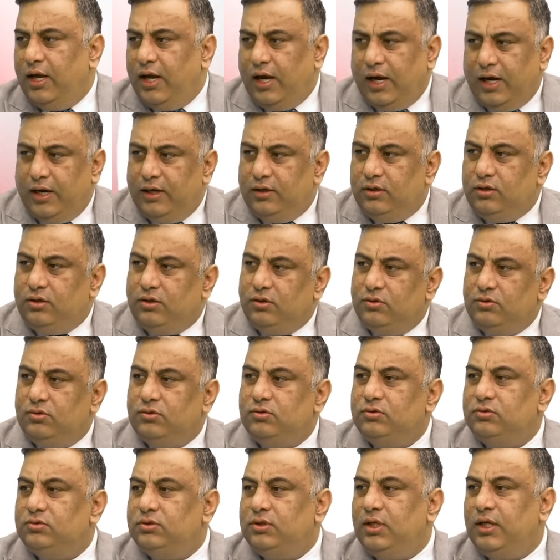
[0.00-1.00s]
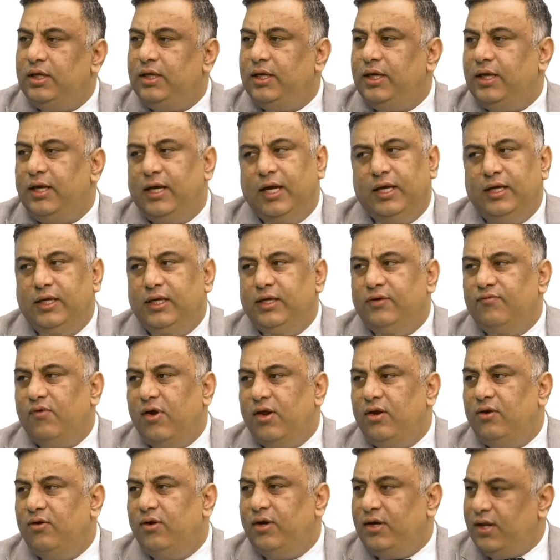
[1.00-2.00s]
And to the AI
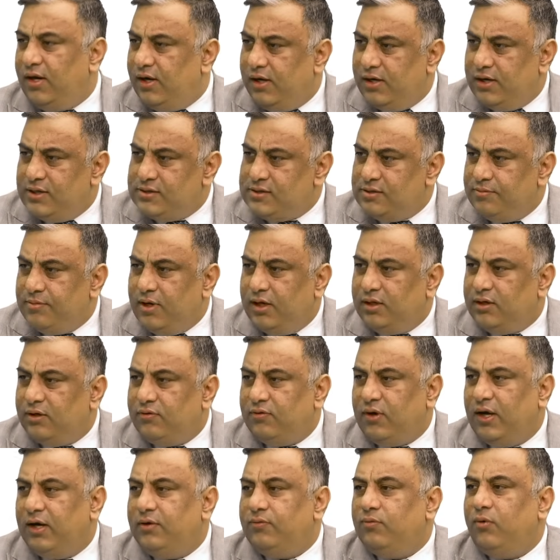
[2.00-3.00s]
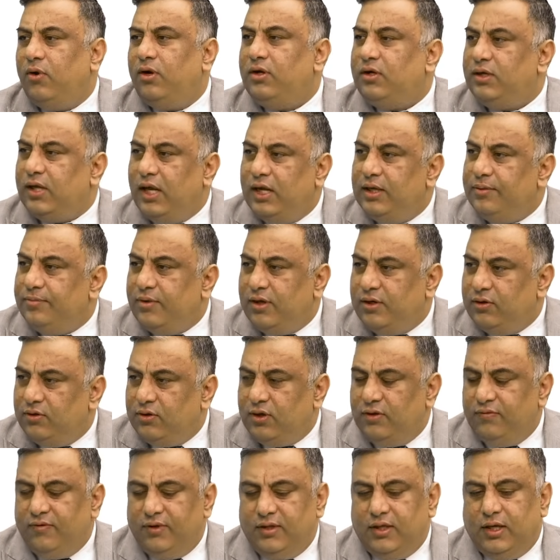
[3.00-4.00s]
evaluator, it doesn't matter at what time are you
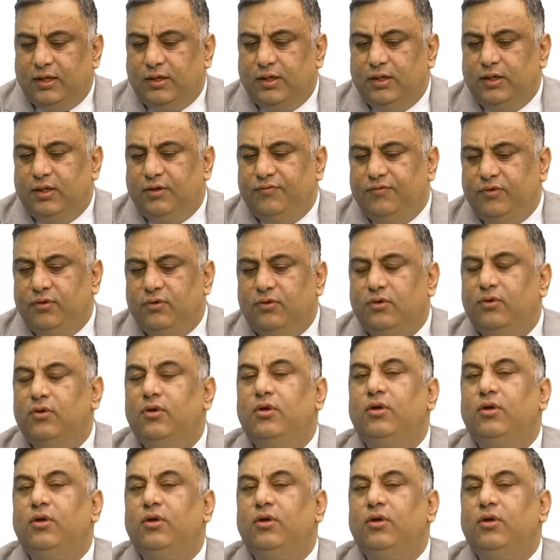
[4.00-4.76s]
giving that interview.